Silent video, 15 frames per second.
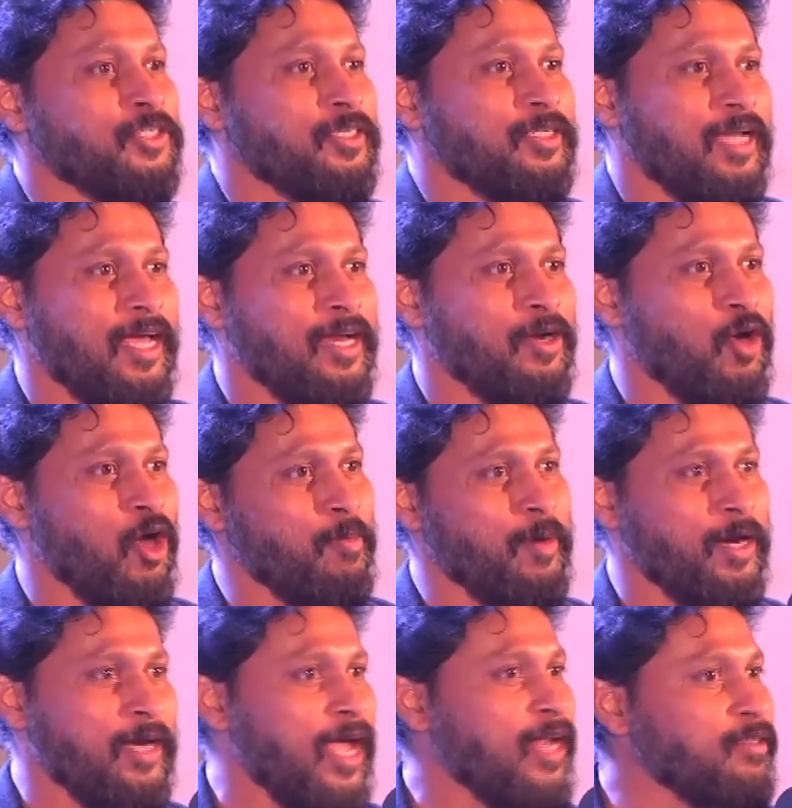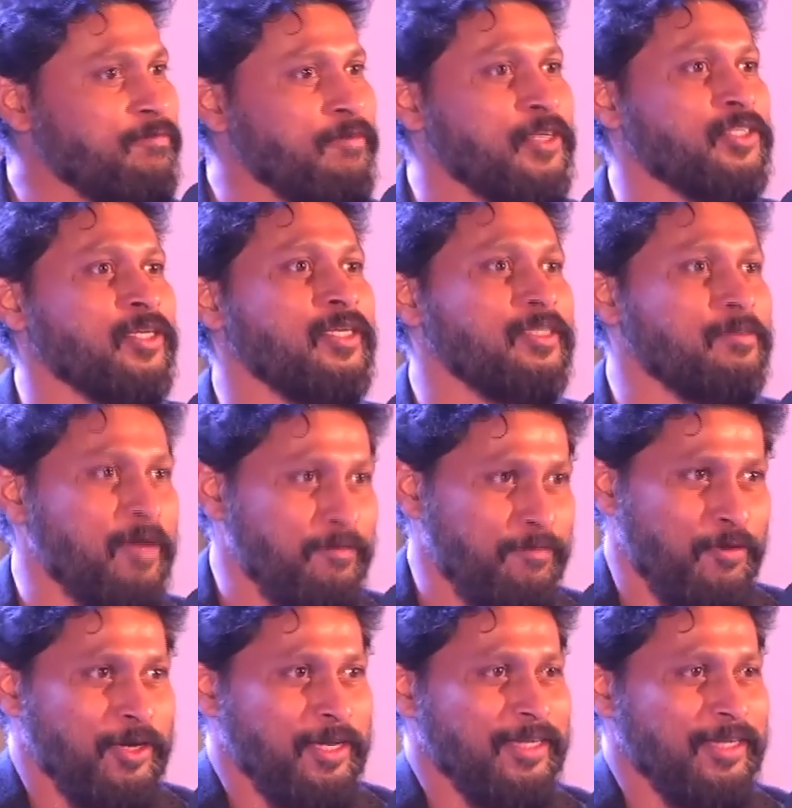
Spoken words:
and a corporate, and fiction is my forte.